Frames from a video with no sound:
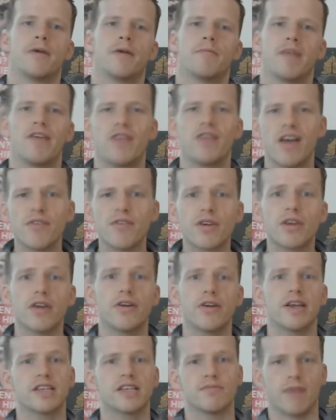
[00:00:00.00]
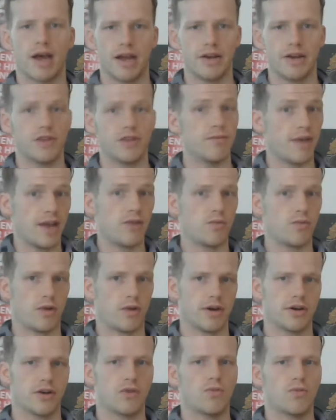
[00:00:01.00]
If you have a curious mind, you might
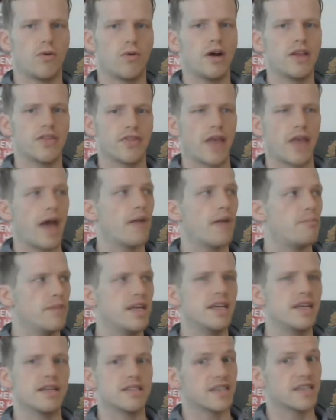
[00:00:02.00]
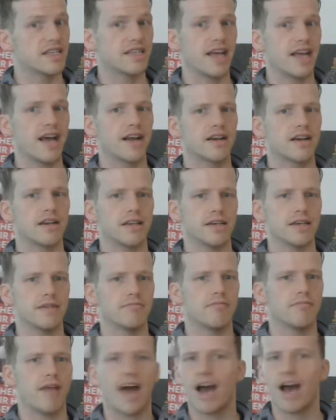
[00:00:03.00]
wonder what that means exactly,
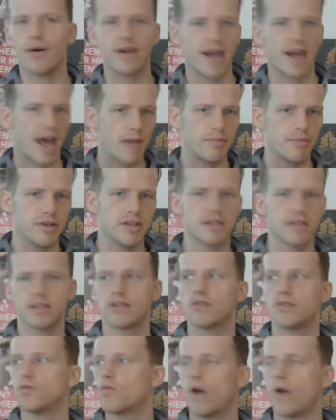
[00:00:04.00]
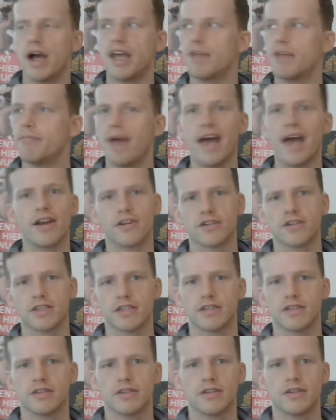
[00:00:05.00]
how it happens, and why it
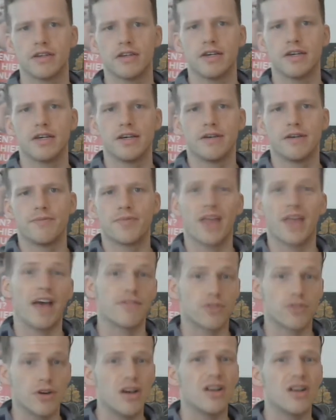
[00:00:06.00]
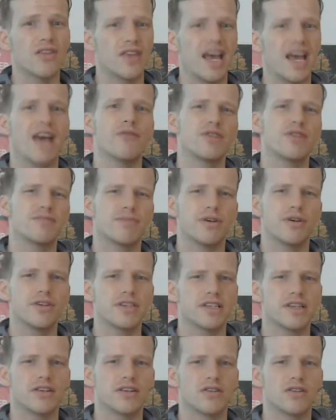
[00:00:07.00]
matters. After all, the average
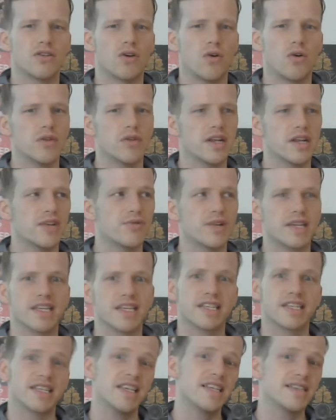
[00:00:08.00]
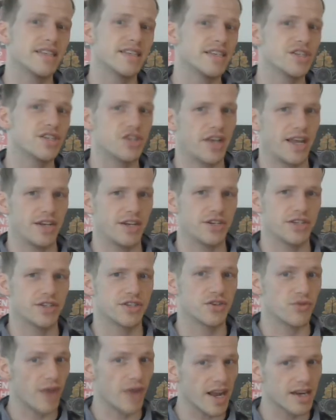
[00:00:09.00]
person only really sees these changes
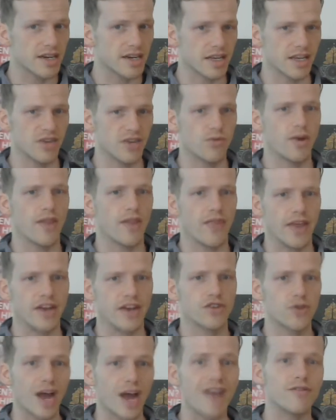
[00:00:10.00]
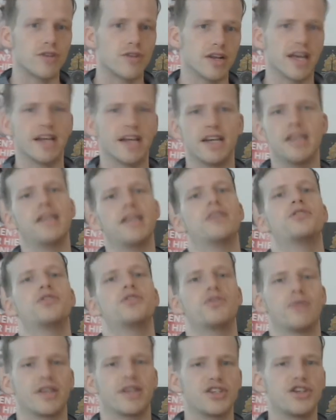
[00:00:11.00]
directly when they travel and need
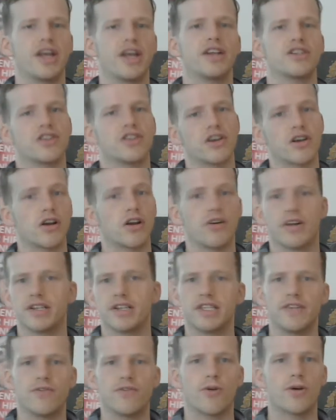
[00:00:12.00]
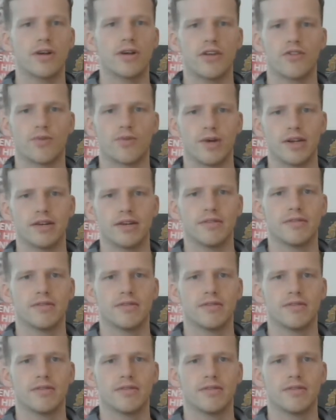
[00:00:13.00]
to exchange their currency for another one.